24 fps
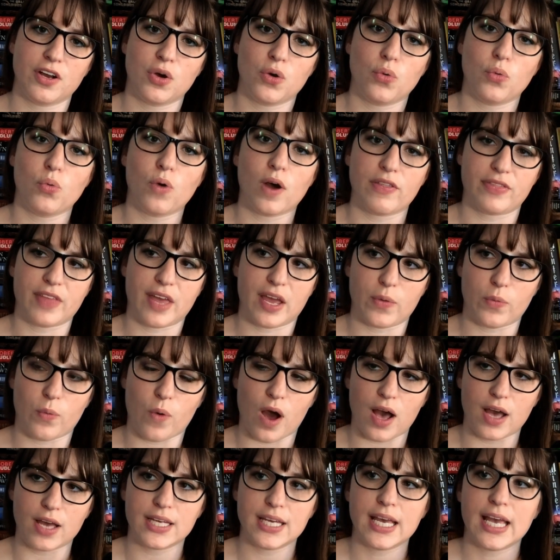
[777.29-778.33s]
what they
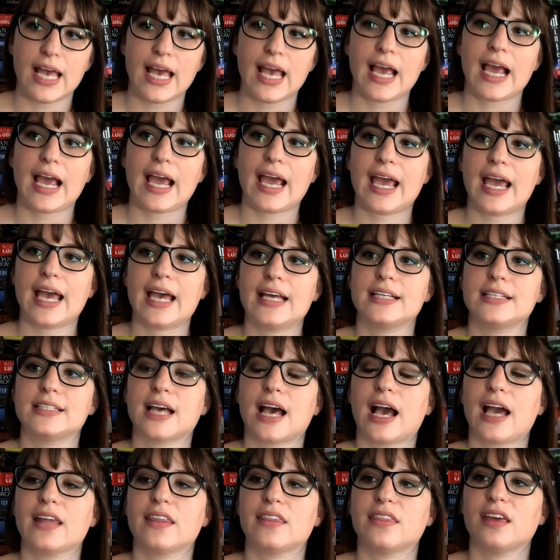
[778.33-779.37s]
want. And
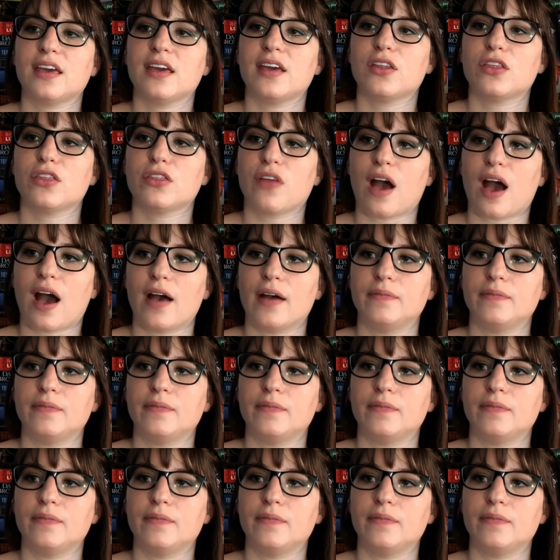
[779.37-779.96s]
I think that